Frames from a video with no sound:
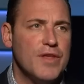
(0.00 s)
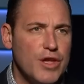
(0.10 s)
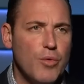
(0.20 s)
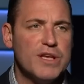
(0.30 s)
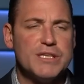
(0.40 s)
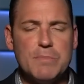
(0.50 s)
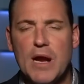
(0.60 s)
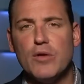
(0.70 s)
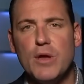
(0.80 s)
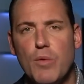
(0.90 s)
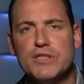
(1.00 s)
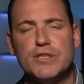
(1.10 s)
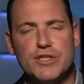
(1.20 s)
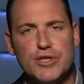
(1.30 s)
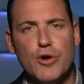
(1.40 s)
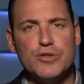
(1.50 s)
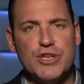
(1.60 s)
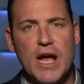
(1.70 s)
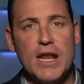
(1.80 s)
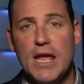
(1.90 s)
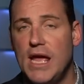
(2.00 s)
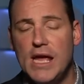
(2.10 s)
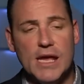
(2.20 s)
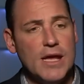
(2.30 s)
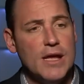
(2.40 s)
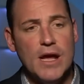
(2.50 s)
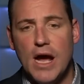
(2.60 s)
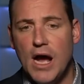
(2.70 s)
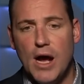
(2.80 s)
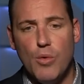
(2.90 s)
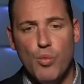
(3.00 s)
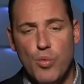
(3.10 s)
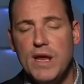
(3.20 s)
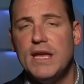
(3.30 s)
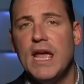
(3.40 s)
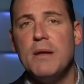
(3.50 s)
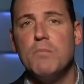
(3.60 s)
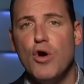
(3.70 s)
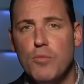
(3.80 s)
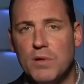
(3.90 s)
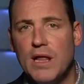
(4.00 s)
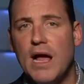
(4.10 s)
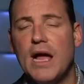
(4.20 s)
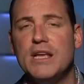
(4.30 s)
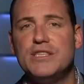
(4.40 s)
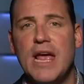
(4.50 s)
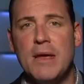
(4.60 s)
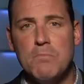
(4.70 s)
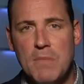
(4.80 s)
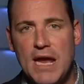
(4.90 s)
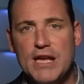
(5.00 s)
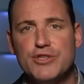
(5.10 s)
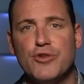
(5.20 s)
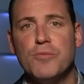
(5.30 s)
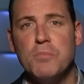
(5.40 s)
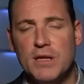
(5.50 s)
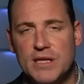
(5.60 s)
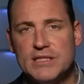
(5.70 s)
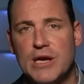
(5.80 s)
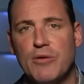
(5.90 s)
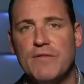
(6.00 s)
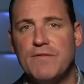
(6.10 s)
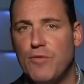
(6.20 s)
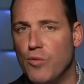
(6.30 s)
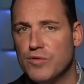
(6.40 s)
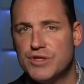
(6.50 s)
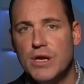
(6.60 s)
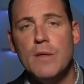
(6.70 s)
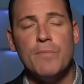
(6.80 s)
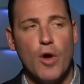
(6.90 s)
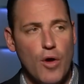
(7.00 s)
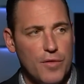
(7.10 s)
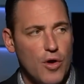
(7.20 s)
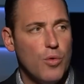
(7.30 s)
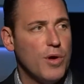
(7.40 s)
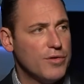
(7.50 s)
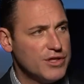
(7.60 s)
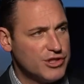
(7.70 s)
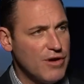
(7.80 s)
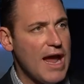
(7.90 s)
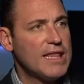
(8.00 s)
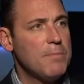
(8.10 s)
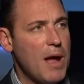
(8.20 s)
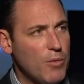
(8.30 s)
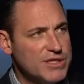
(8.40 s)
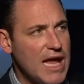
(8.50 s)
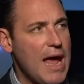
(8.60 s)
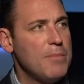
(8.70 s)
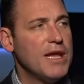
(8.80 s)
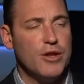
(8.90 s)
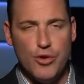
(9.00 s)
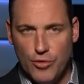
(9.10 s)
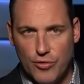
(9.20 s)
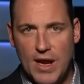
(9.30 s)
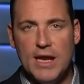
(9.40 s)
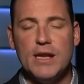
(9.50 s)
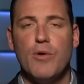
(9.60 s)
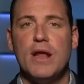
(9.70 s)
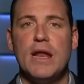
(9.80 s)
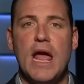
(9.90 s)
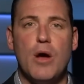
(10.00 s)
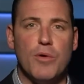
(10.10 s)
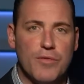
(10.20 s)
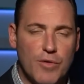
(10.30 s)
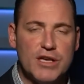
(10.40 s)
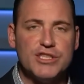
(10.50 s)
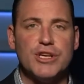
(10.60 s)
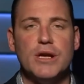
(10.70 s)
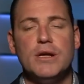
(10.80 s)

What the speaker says: U.S. apparently wants to show China, hey, we can mobilize a major military force. Although we're distracted by what's happening in Ukraine right now with Russia,